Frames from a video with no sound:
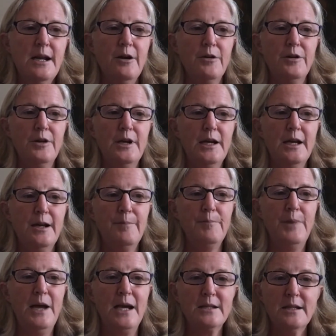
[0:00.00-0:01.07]
Now,
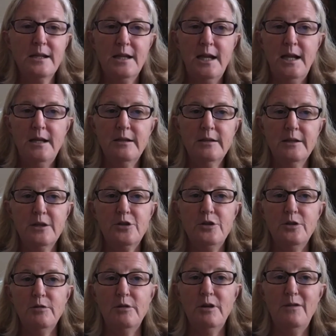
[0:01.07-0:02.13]
back to the kale
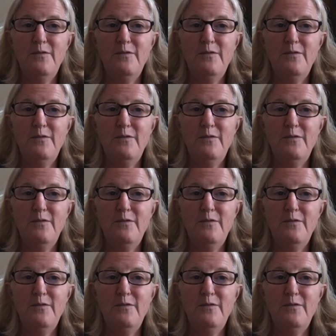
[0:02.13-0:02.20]
issue.